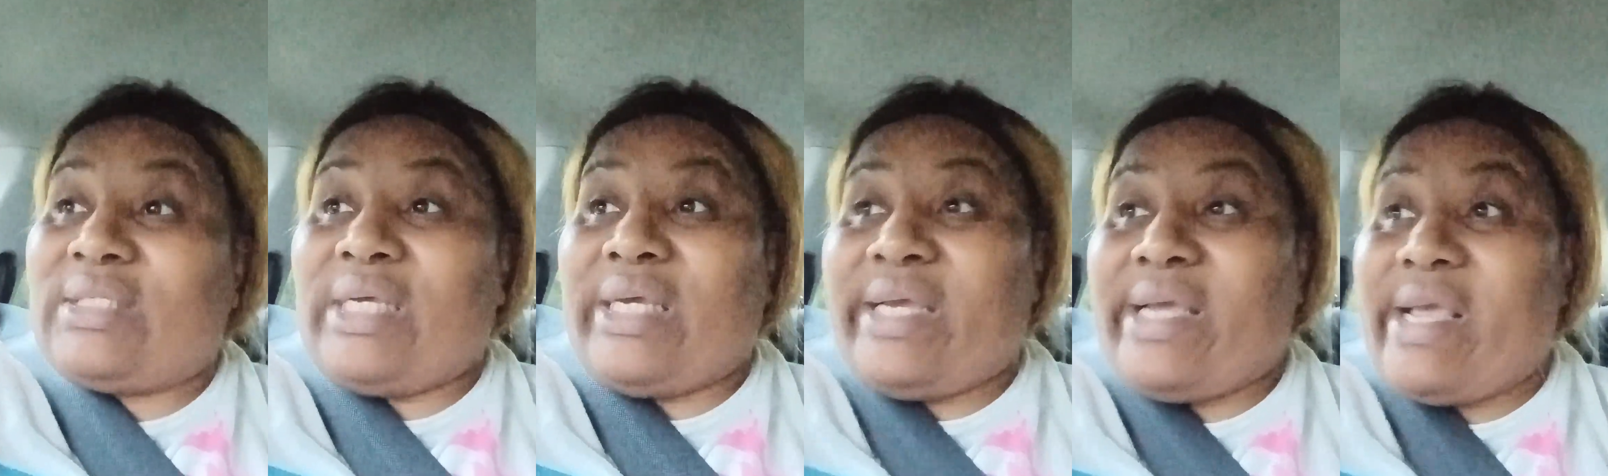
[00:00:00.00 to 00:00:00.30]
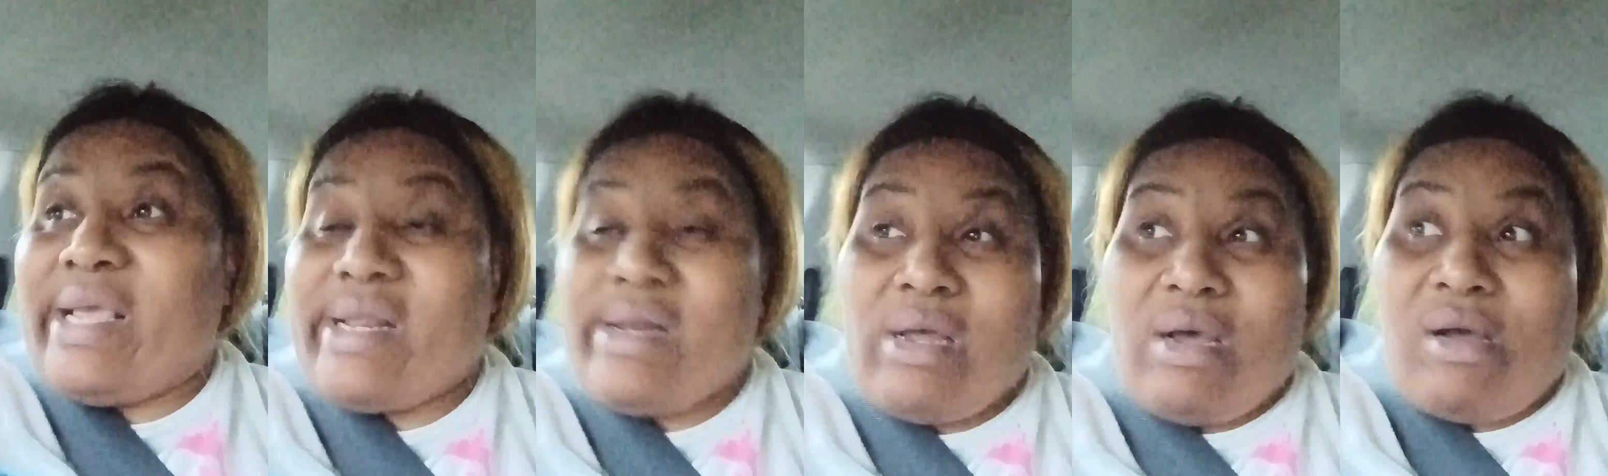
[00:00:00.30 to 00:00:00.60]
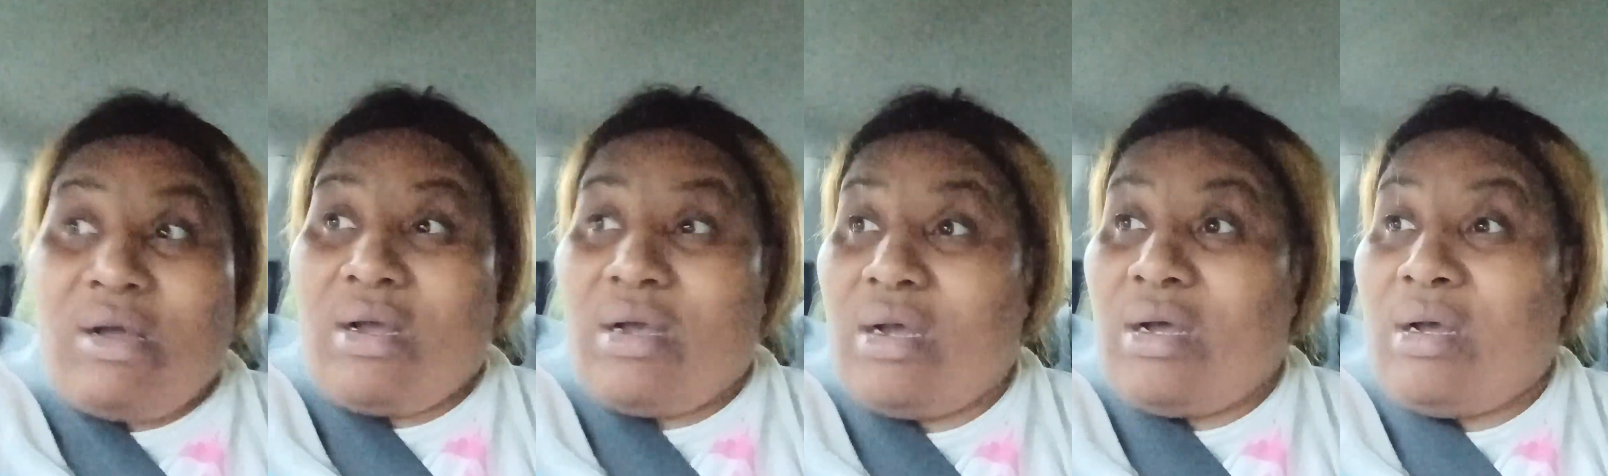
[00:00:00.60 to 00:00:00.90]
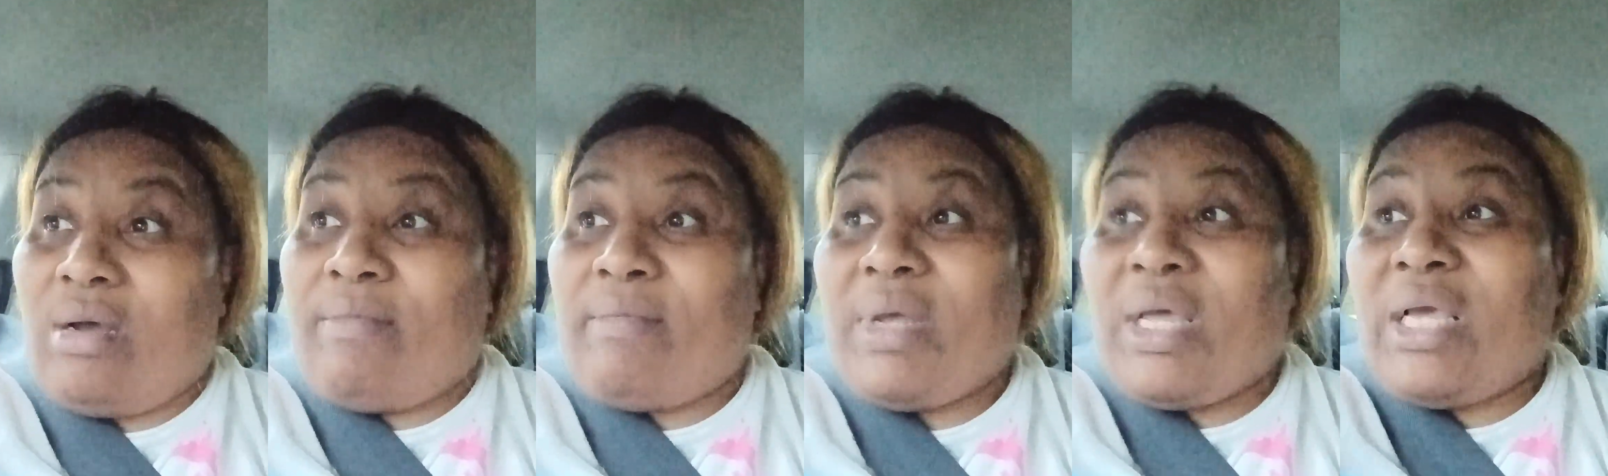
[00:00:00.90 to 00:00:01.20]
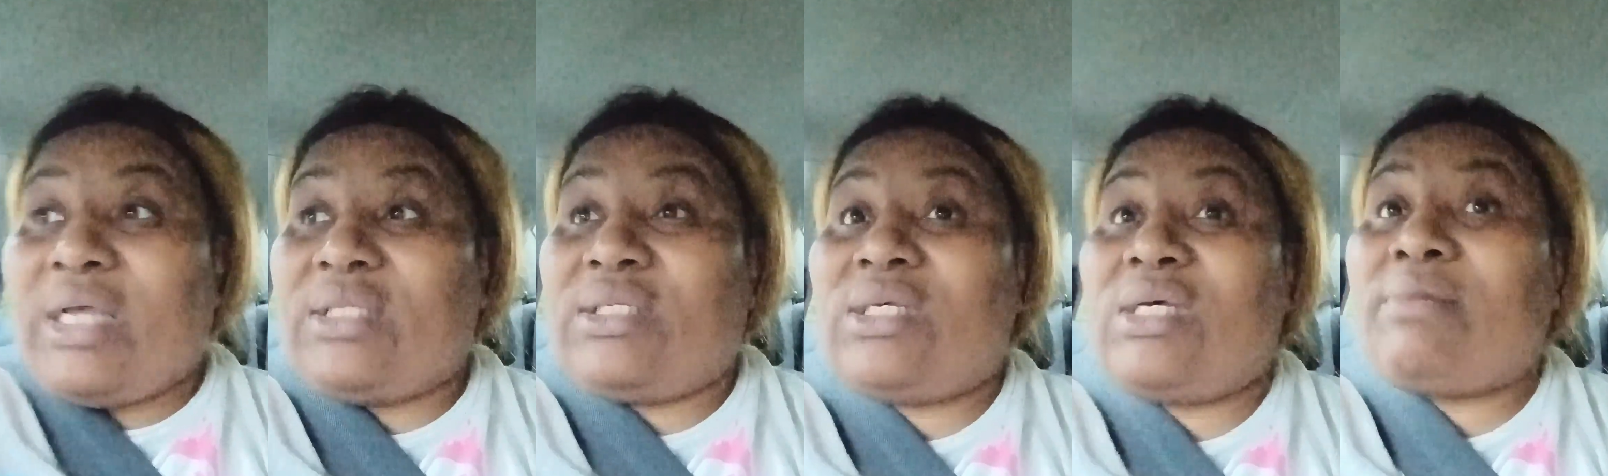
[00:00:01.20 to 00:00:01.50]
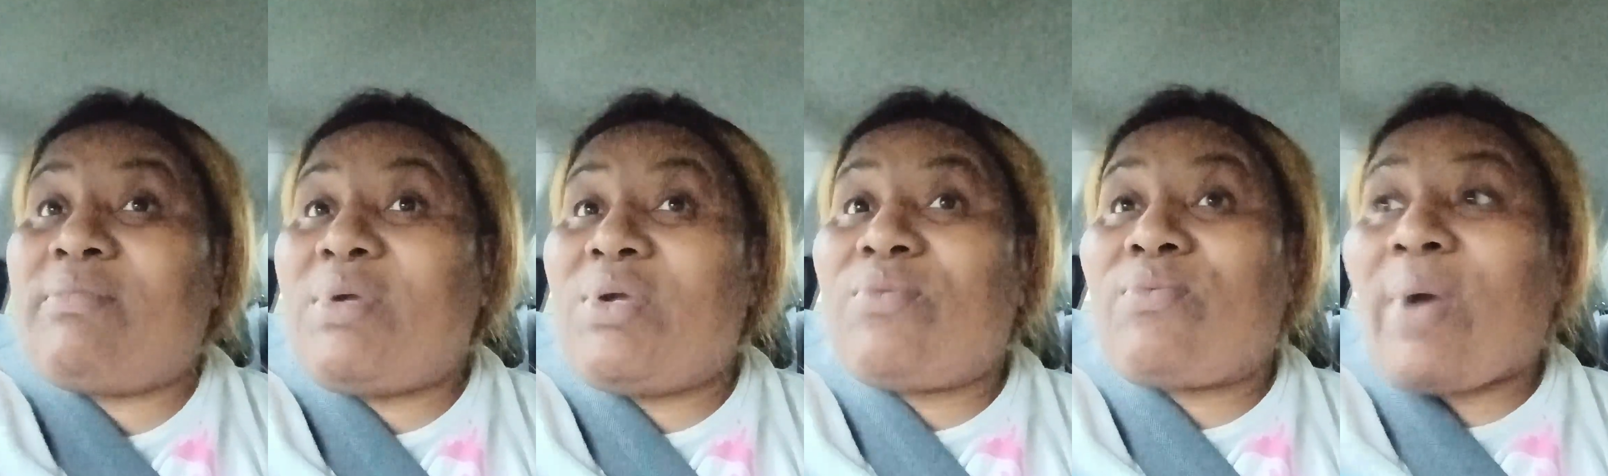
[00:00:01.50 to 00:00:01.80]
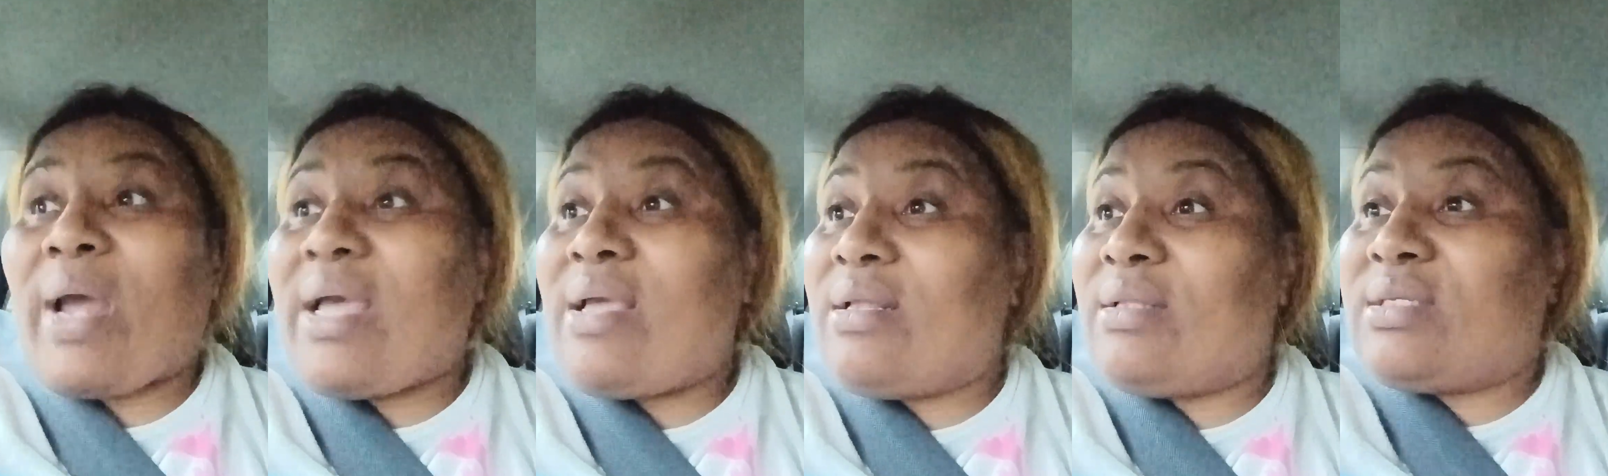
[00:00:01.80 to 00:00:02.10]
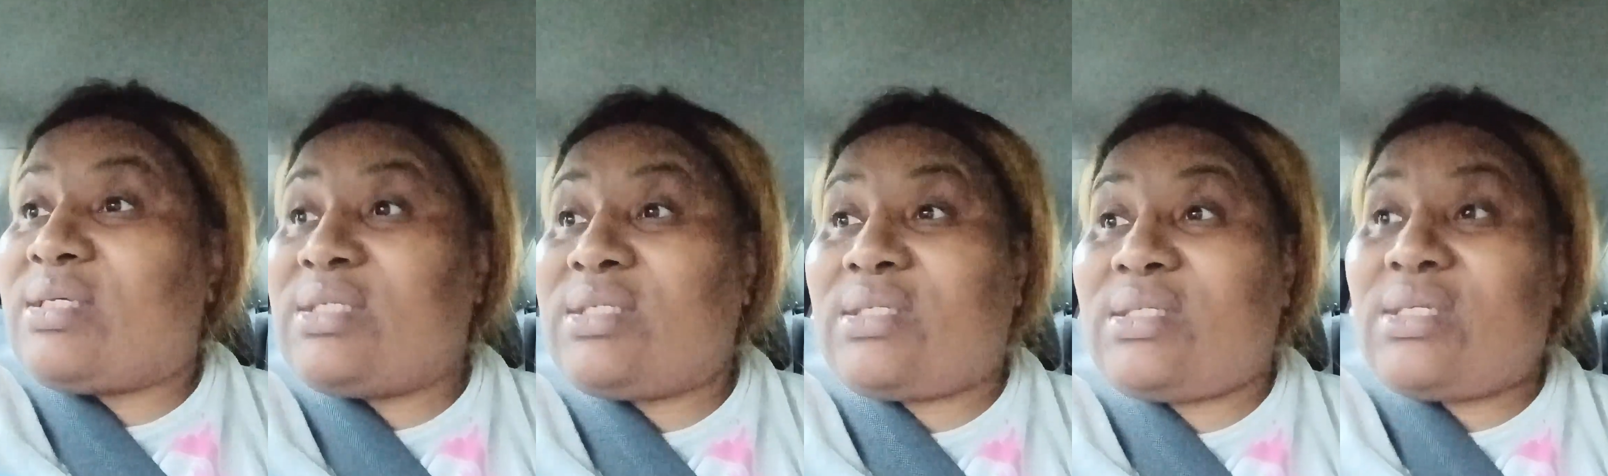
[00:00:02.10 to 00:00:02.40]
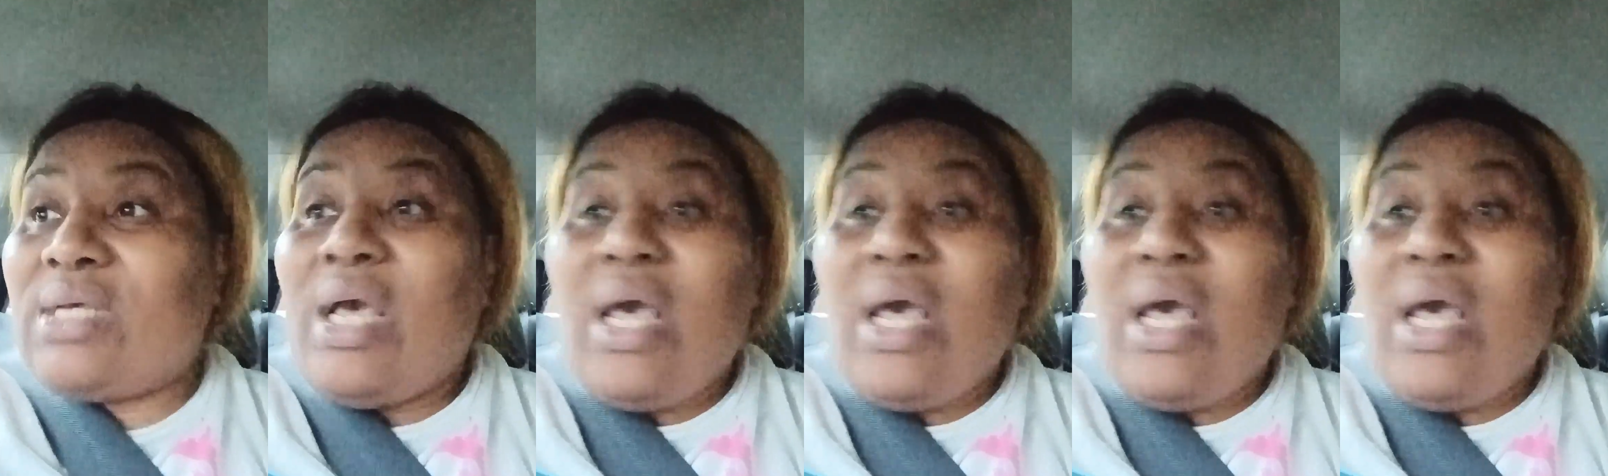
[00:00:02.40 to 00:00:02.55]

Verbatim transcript: and um, it took me right this,